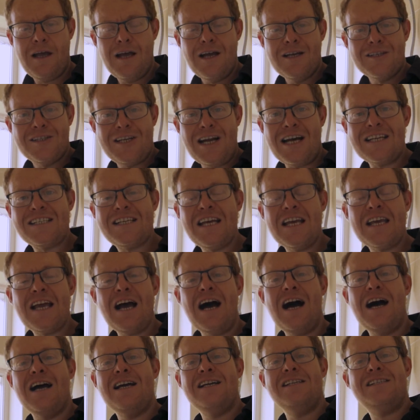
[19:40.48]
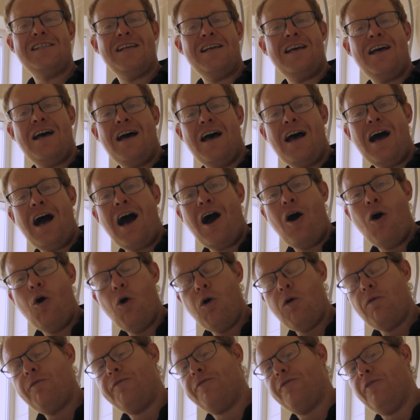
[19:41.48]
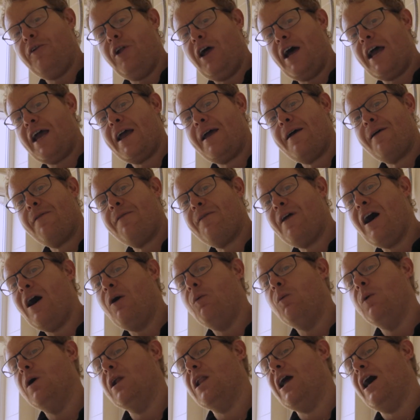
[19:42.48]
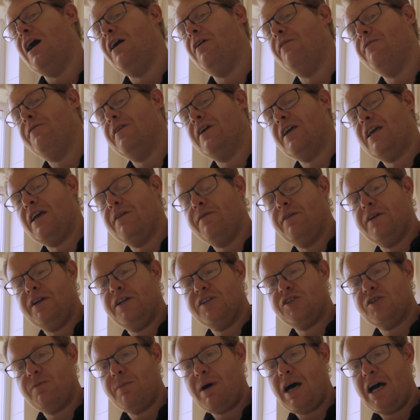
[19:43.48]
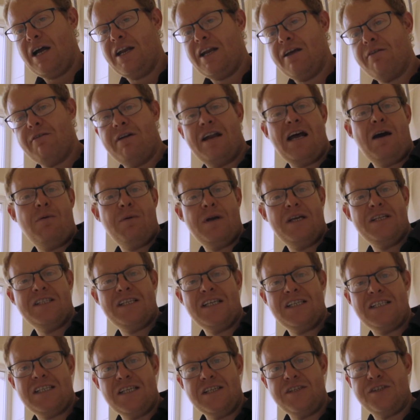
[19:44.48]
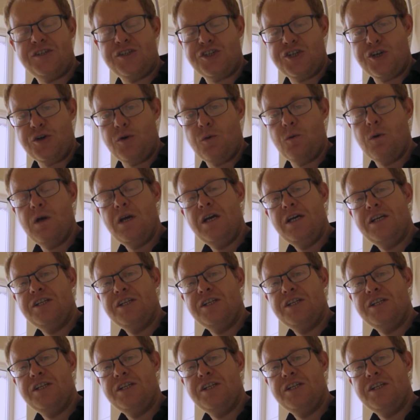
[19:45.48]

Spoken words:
So that's it, guys. Hopefully that will have given you some idea on how easy it is to